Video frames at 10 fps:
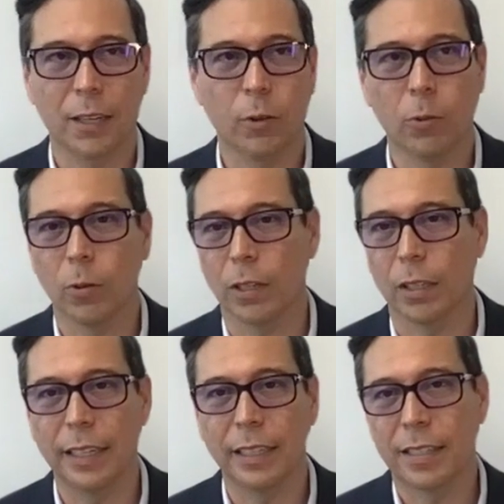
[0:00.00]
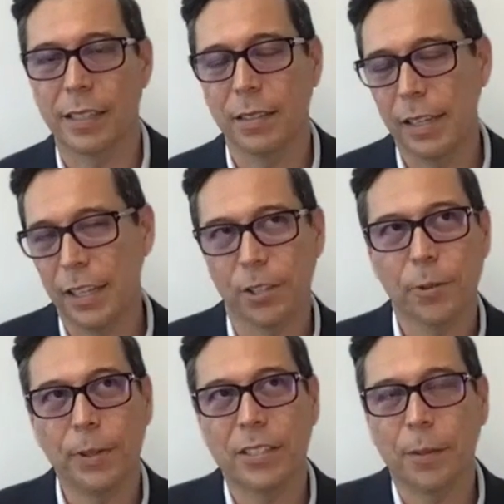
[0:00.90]
or it's you're
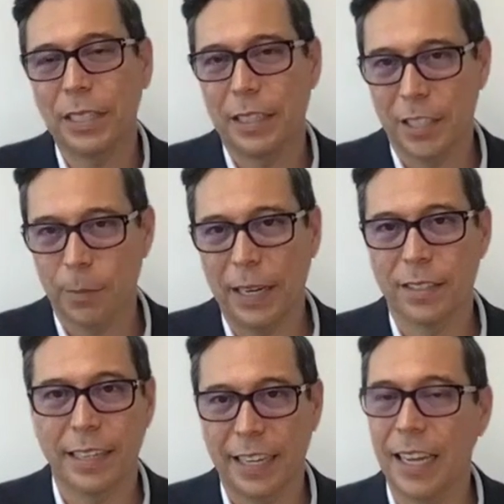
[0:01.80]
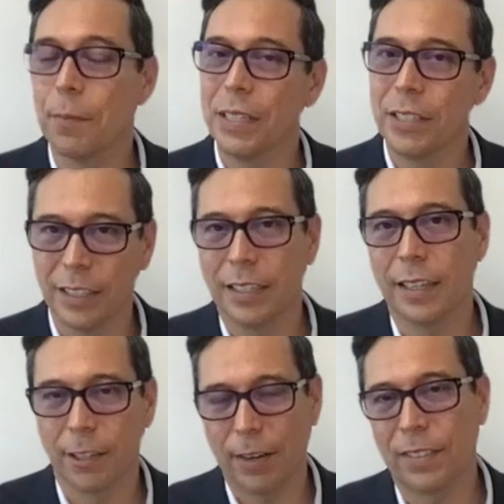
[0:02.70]
doing something in space that can't be done
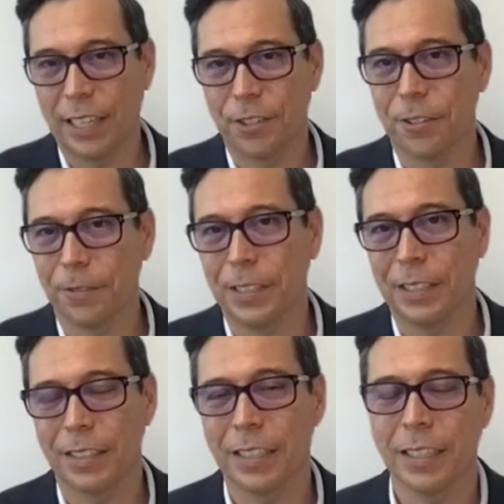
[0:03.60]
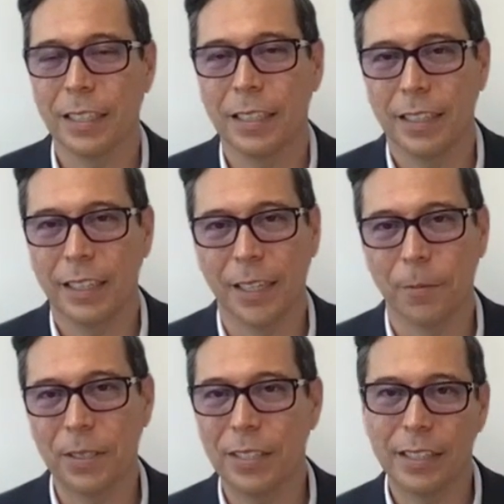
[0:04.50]
in a gravitational field. Mm-hmm. And
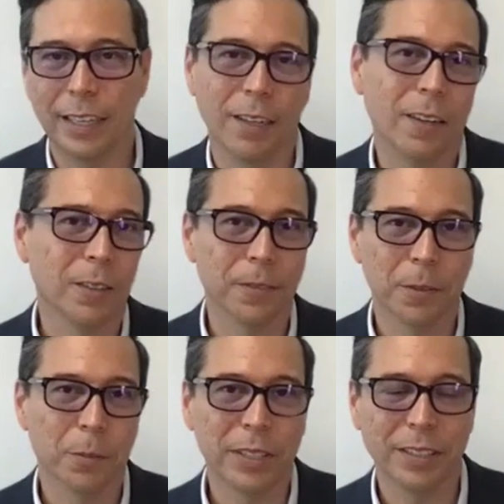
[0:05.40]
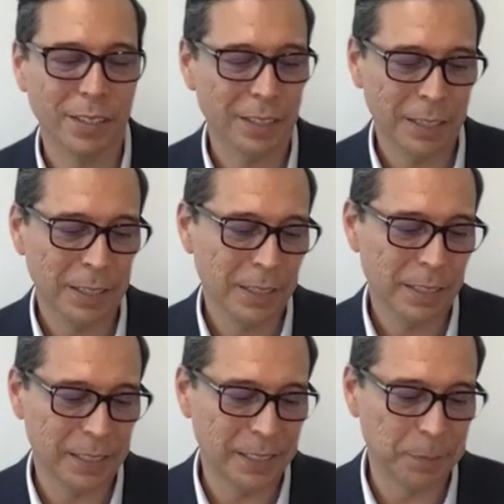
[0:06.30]
we see that all over the place.
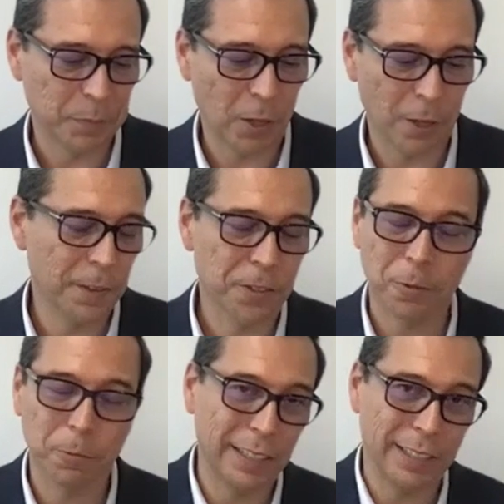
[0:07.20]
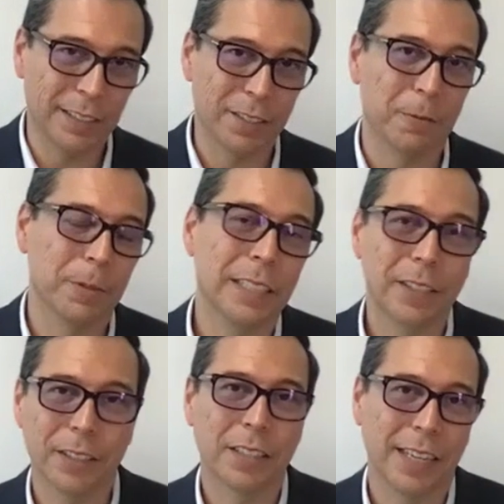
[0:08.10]
Um, artificial retinas are a really
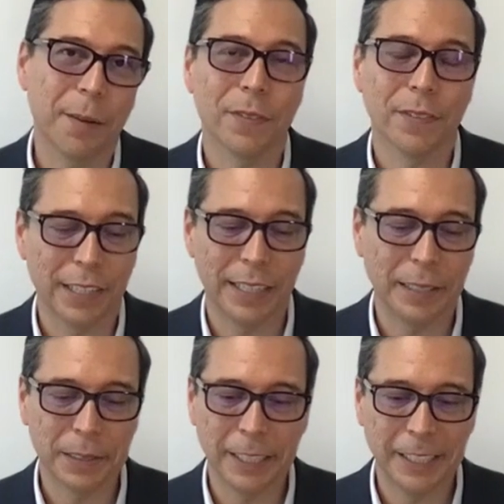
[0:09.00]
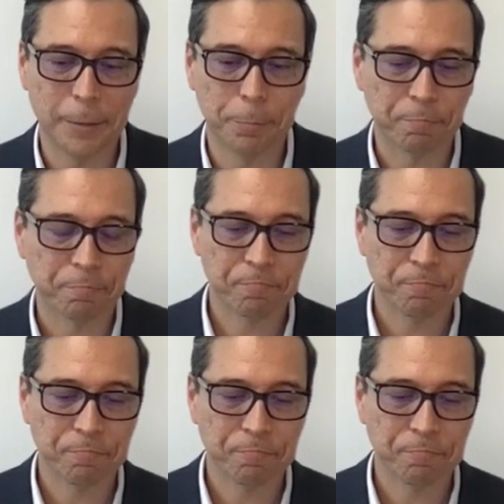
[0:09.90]
good example of that. Um,